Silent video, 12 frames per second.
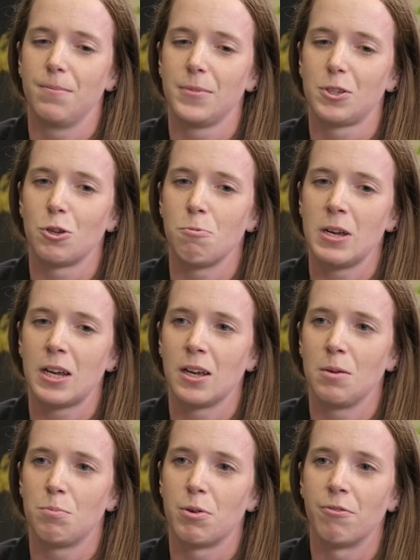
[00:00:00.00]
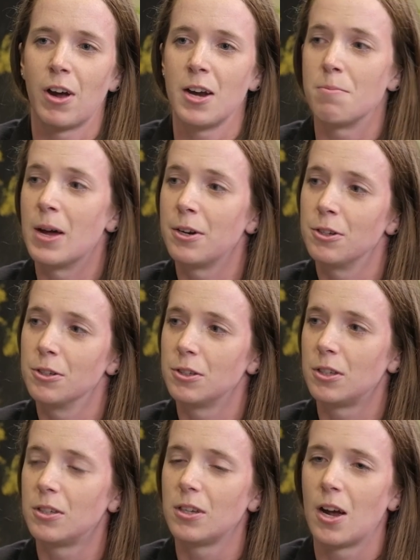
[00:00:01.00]
so we can provide
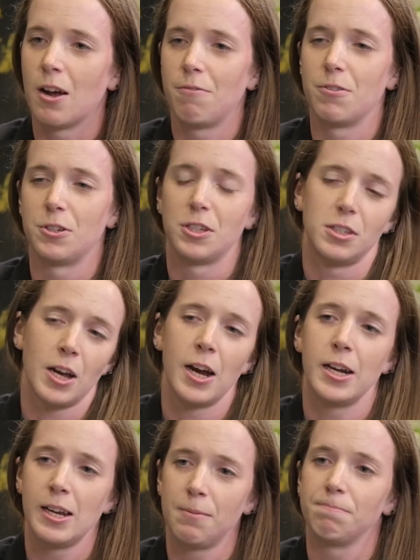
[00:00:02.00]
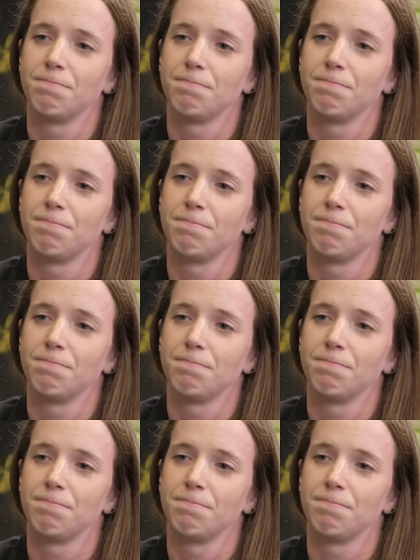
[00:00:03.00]
metals for society.